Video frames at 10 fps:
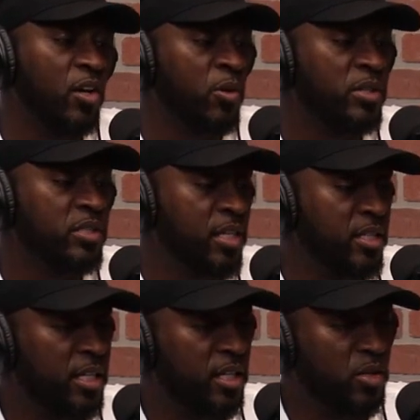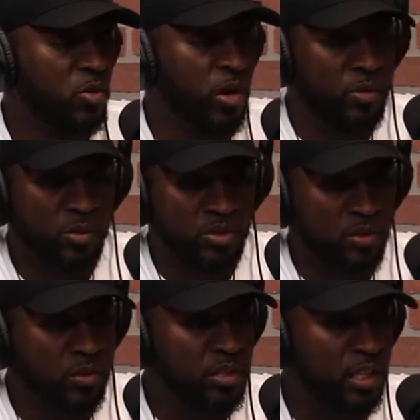always say is like whoever was
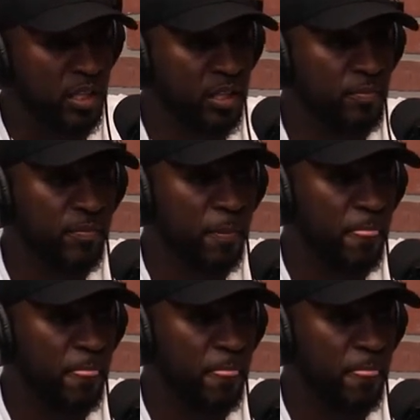on the team,